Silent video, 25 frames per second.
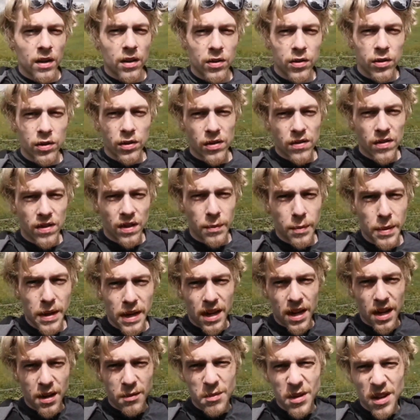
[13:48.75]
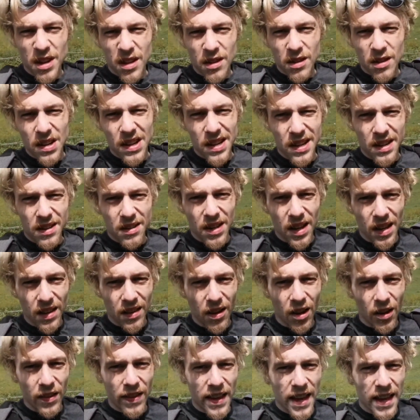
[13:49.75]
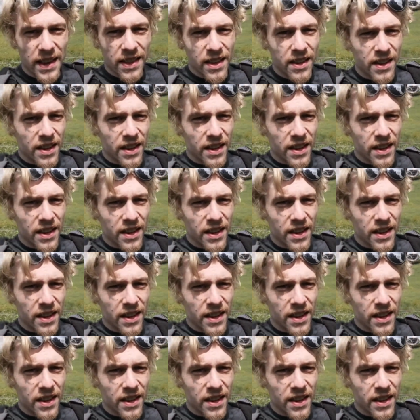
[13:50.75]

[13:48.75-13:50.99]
you should see behind me that in